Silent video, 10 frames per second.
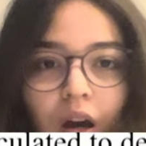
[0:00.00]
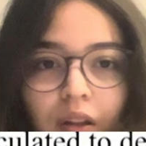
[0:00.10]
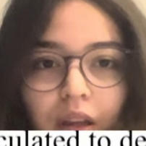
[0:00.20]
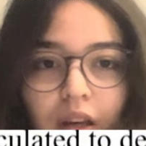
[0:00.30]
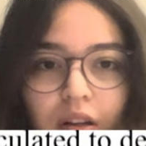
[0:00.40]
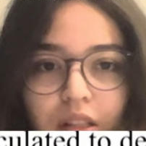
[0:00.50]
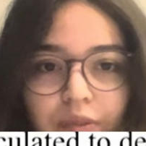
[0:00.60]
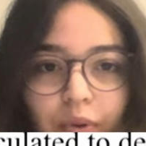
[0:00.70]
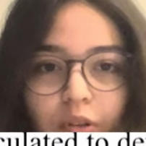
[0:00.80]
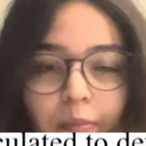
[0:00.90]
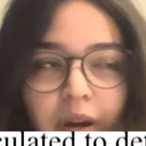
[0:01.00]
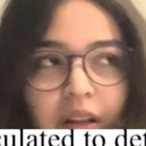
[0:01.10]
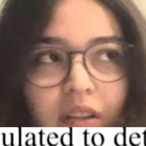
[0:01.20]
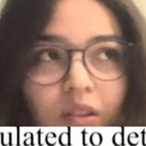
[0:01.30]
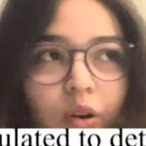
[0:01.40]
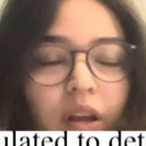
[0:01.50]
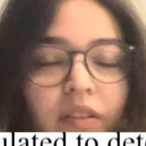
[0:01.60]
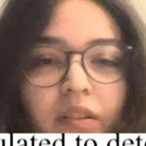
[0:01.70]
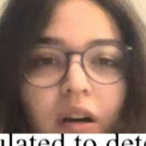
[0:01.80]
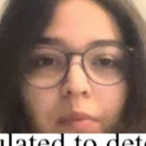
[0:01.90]
The increase for the parallel
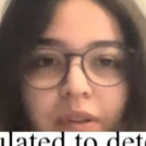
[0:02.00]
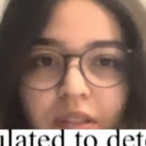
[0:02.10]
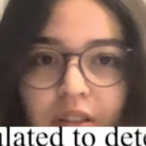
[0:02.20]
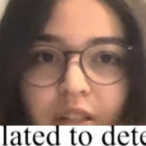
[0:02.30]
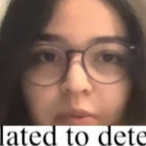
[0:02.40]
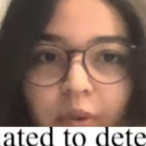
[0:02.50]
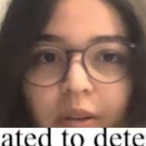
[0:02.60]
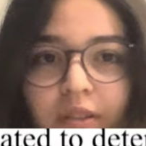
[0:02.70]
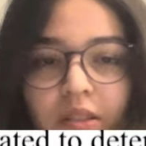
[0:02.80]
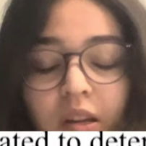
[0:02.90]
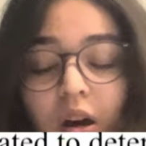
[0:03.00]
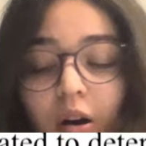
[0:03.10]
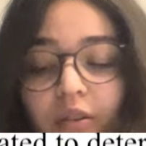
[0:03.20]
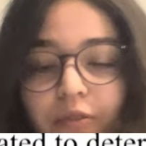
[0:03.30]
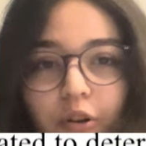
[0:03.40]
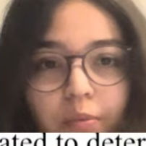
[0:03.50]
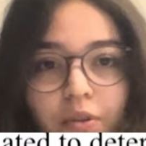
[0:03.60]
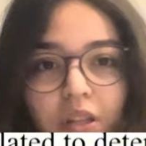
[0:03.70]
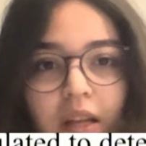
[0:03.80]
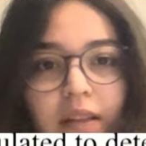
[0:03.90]
connected capacitors was
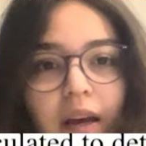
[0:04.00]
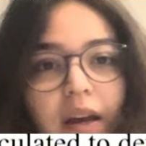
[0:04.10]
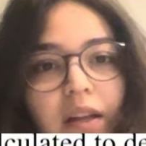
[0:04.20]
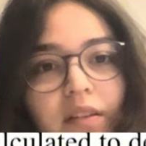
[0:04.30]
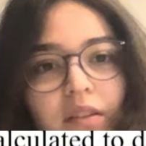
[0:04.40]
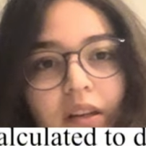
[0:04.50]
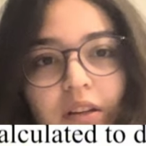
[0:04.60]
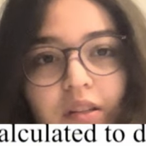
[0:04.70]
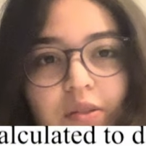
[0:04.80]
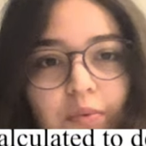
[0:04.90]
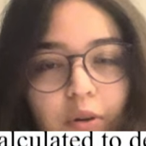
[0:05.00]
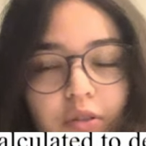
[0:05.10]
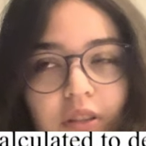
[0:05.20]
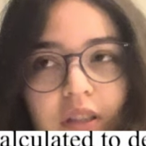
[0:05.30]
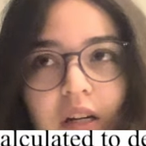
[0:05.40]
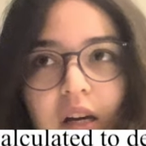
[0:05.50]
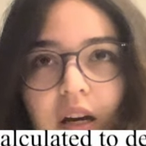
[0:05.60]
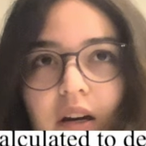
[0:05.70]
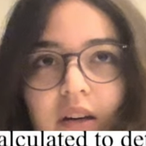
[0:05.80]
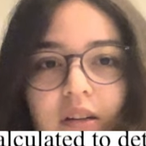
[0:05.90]
4%, and the increase for the
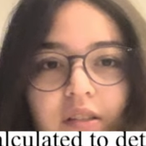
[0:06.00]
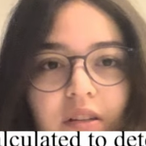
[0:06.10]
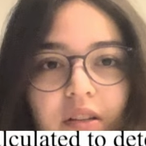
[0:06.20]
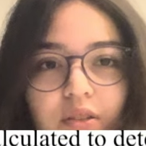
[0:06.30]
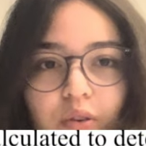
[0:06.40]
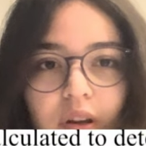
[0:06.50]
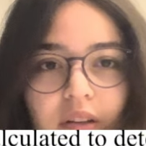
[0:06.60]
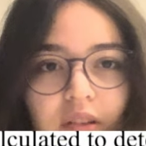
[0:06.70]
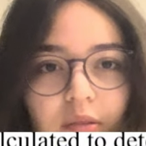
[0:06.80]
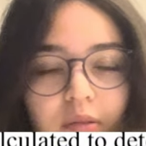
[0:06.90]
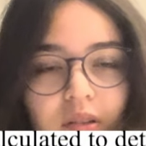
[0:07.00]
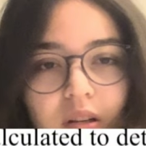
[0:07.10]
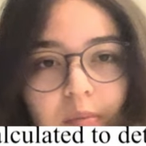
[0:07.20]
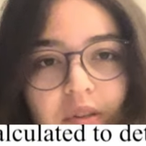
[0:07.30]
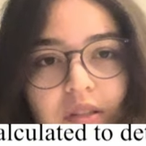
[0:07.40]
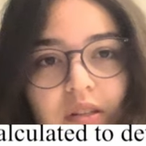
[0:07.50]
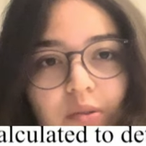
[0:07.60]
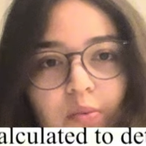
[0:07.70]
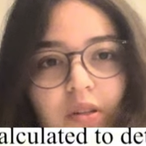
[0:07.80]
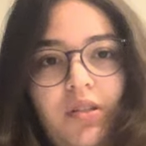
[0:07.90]
series connected
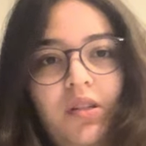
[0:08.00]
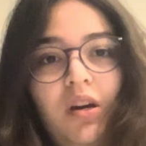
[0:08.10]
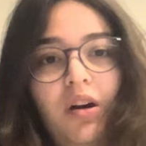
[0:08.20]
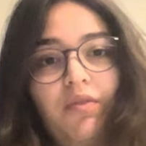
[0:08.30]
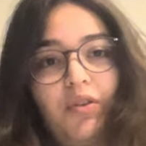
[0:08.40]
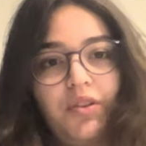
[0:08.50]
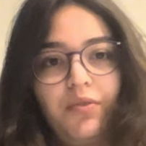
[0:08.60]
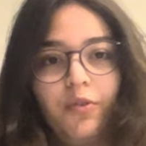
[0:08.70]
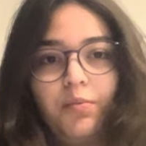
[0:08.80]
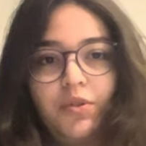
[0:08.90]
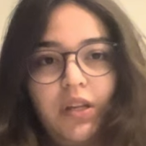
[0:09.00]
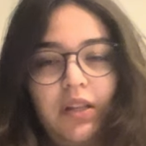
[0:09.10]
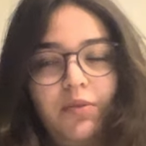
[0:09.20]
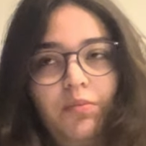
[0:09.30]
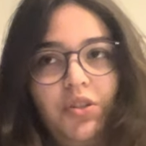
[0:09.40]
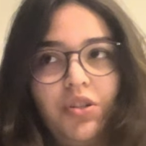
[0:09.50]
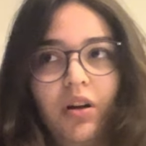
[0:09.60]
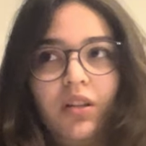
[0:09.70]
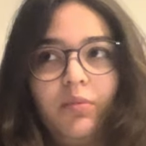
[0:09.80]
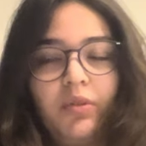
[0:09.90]
capacitors was 44%, which
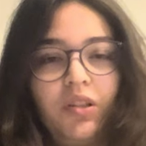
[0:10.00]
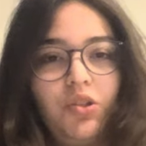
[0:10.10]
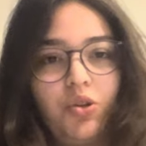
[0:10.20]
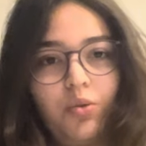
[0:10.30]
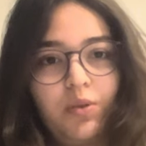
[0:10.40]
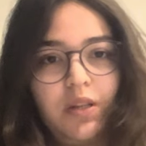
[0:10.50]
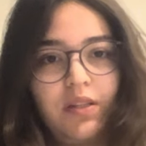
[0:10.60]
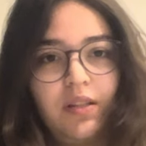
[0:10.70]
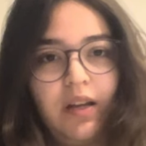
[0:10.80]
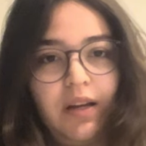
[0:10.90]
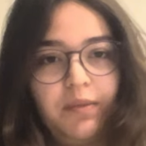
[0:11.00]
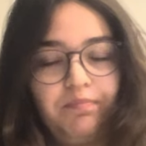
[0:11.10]
ultimately shows us that